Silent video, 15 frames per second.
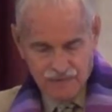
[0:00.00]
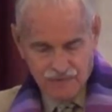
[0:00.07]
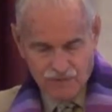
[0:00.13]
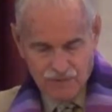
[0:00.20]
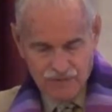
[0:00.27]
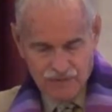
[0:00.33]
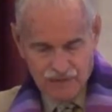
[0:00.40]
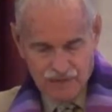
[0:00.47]

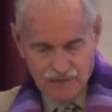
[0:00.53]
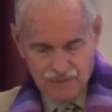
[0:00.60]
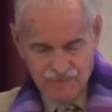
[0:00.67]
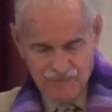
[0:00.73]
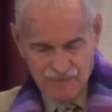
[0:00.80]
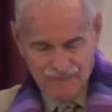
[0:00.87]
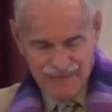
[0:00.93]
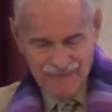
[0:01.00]
First thing
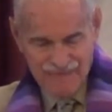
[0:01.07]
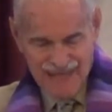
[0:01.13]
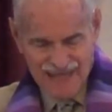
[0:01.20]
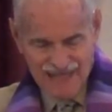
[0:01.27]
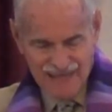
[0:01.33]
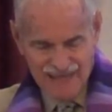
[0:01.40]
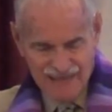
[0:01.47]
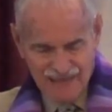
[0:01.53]
comes to my
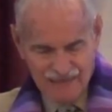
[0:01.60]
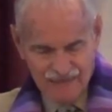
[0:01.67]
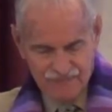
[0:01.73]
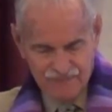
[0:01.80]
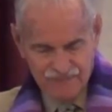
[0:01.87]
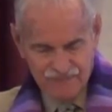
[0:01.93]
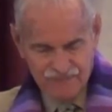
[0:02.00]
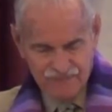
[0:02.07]
mind
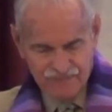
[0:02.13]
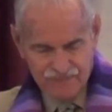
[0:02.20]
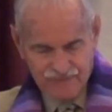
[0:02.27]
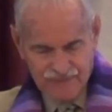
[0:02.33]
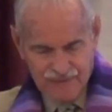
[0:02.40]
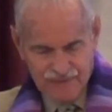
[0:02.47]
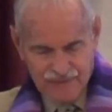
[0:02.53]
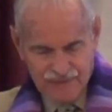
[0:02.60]

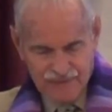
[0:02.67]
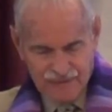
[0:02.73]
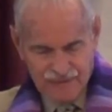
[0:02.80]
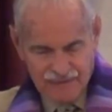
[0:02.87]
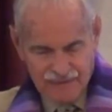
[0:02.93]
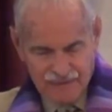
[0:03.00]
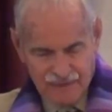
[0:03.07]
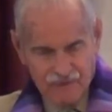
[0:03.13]

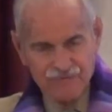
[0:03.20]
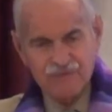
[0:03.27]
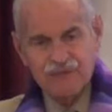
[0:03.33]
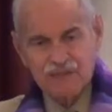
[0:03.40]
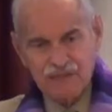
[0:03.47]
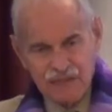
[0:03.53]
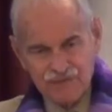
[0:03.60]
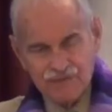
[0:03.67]
of
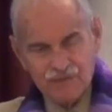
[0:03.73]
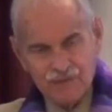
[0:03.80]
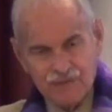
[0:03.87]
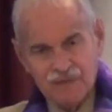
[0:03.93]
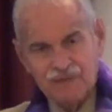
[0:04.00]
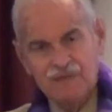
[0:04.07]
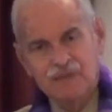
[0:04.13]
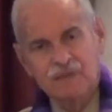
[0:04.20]

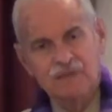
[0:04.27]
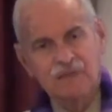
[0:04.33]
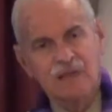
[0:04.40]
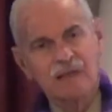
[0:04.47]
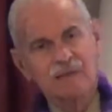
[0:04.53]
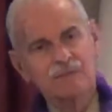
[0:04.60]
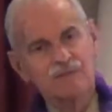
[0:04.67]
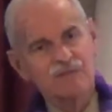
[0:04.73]
significance in
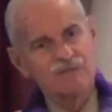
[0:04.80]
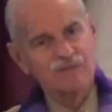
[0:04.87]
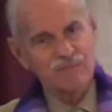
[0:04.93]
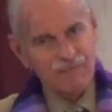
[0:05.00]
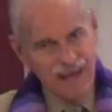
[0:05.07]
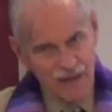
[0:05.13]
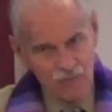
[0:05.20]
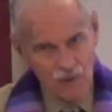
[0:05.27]
terms of
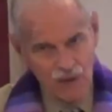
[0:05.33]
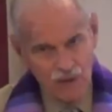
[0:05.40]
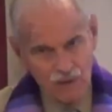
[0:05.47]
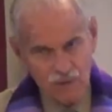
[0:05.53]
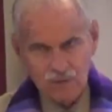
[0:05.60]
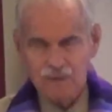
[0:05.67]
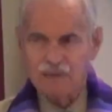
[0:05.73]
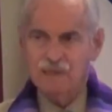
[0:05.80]
my
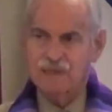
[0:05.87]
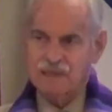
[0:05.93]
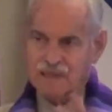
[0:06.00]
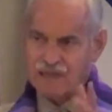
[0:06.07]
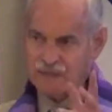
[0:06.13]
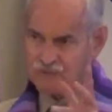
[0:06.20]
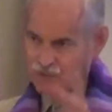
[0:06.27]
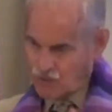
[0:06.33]
walk
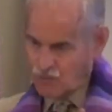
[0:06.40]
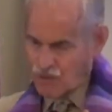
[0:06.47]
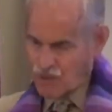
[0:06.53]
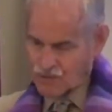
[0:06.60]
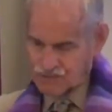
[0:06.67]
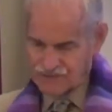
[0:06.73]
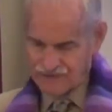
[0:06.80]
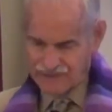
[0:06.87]
and your
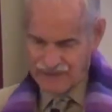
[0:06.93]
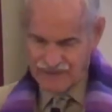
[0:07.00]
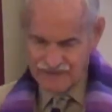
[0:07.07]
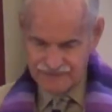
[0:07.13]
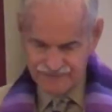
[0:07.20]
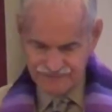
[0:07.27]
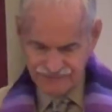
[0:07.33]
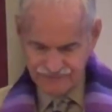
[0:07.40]
walk
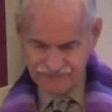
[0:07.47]
today